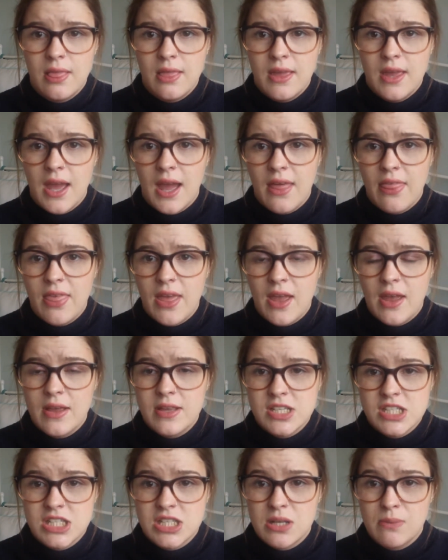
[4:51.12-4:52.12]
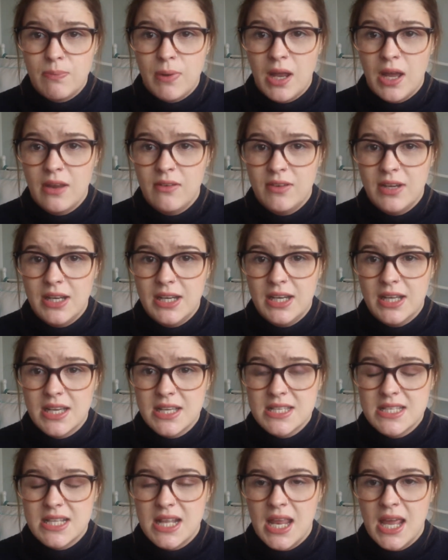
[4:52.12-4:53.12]
yeah, they just apply really
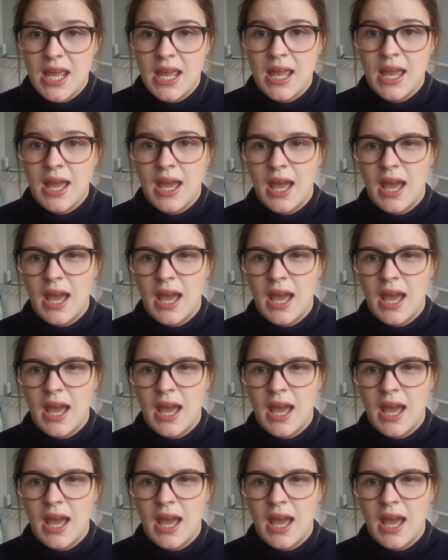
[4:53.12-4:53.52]
nicely.